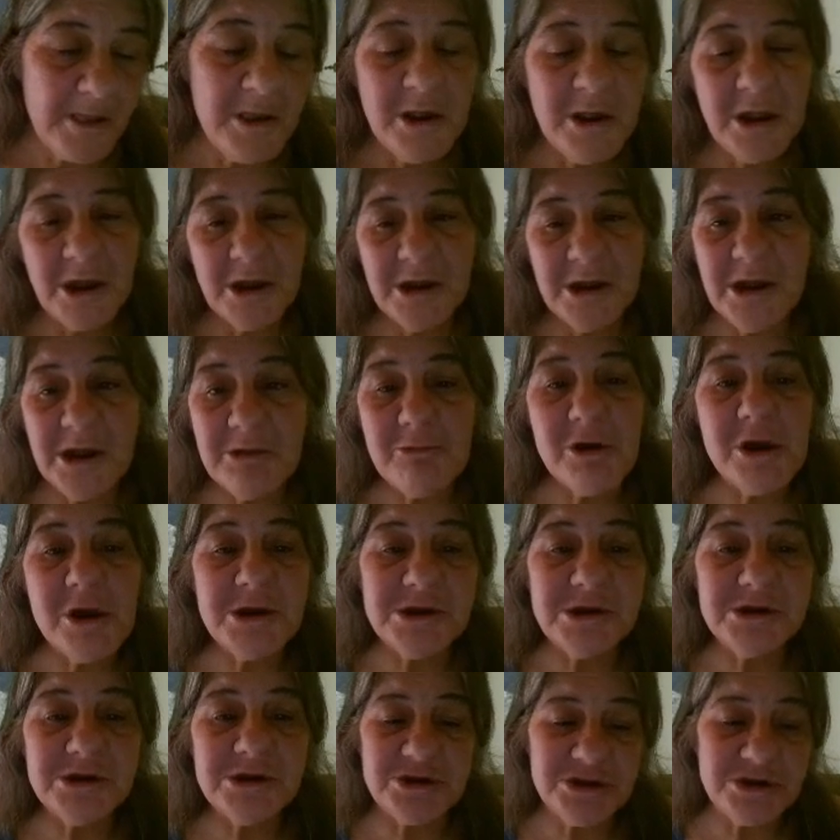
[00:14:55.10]
And I
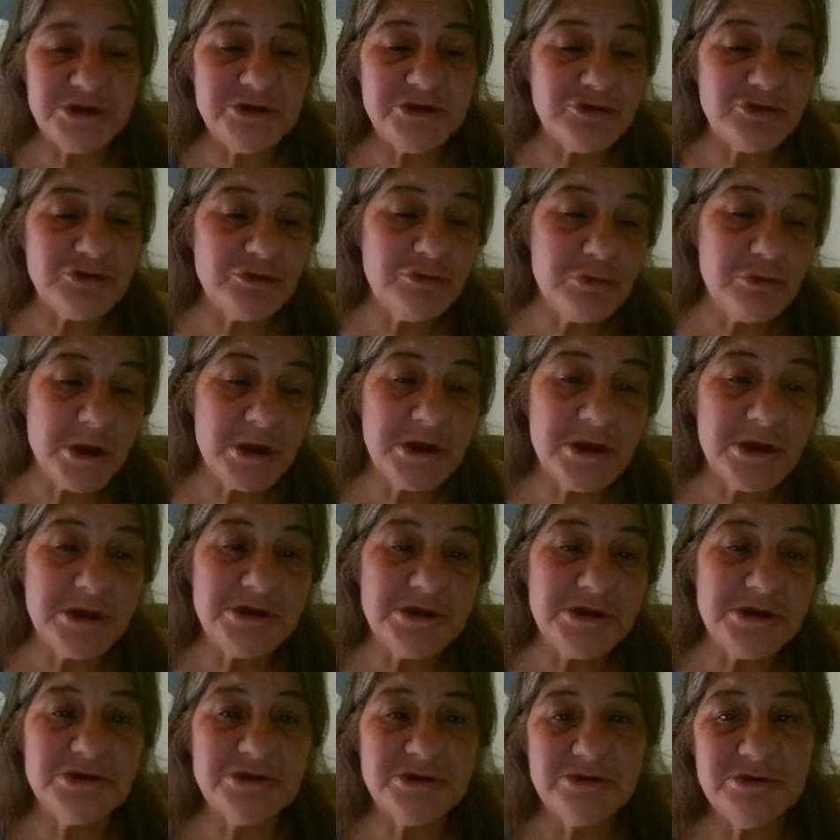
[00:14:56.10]
want to teach you
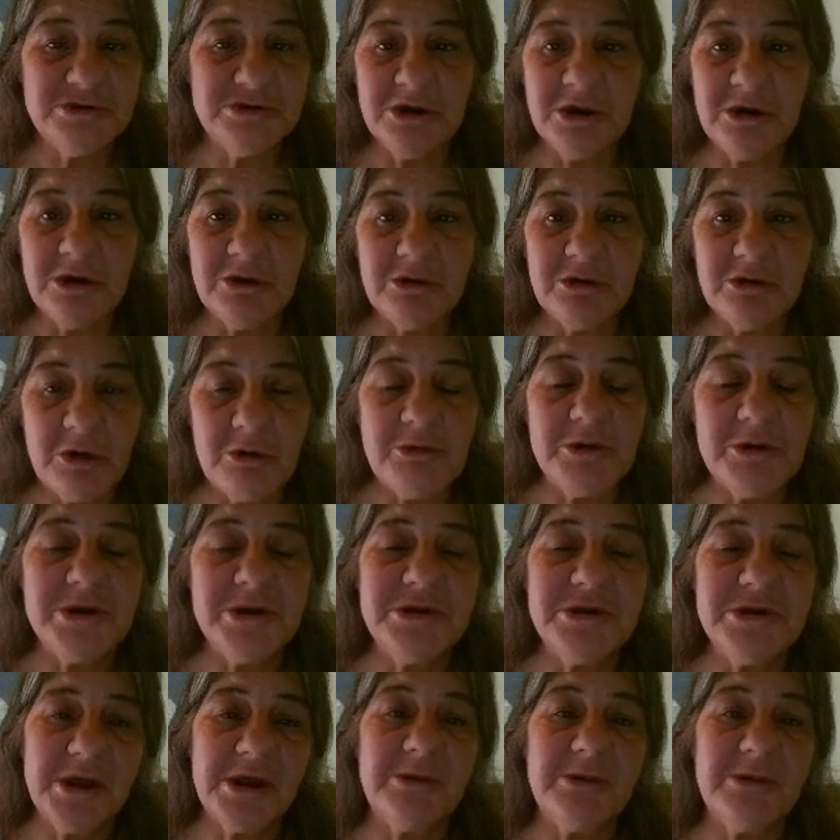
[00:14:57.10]
ways, you know, go
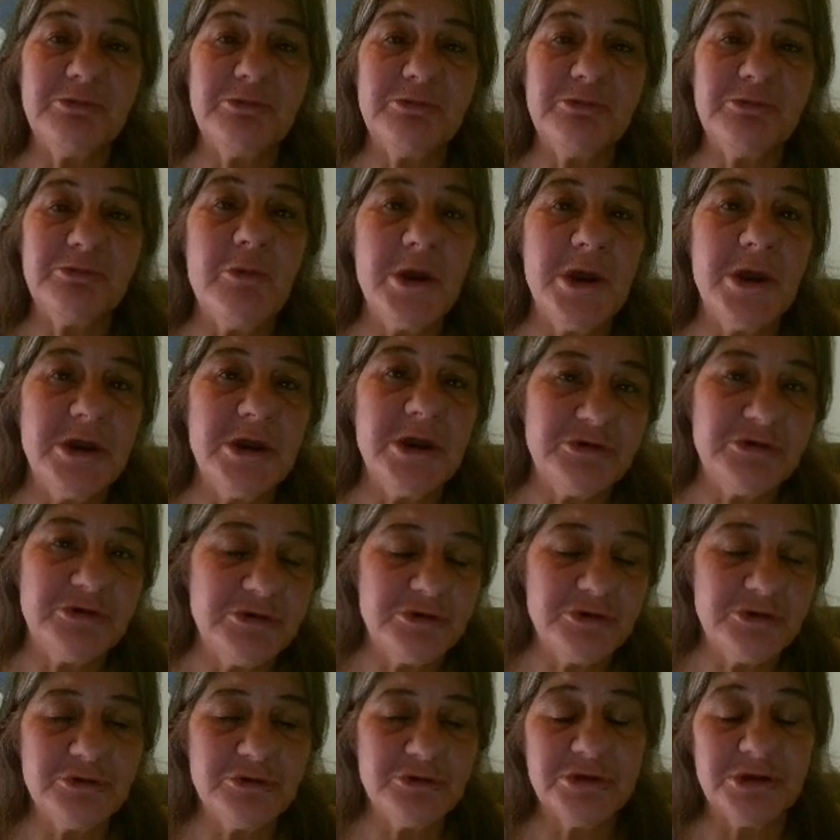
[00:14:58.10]
in depth on ways to
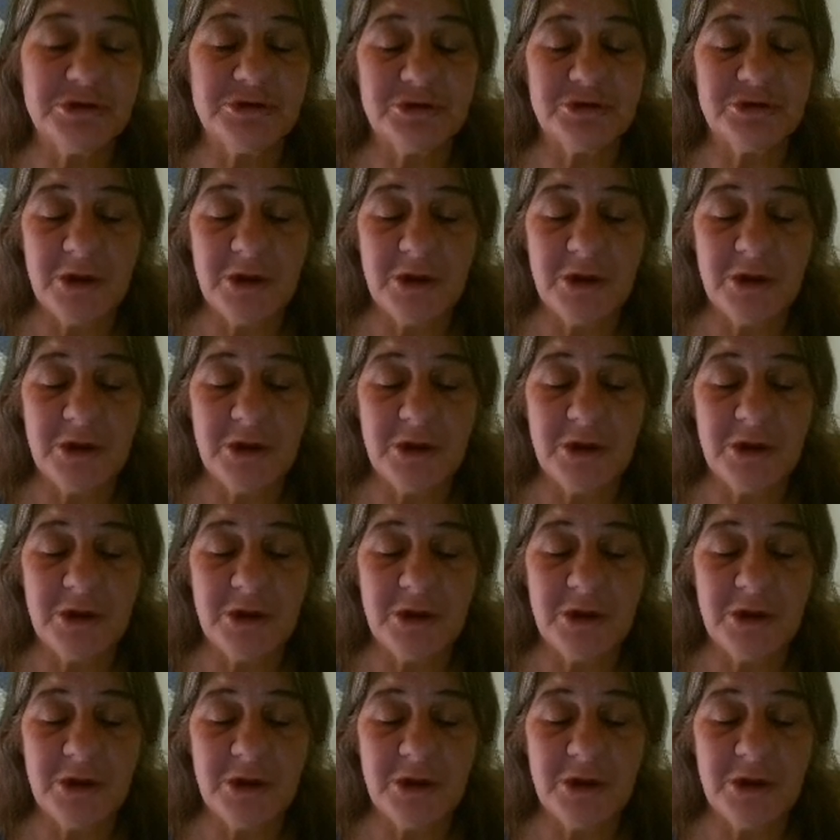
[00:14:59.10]
do this.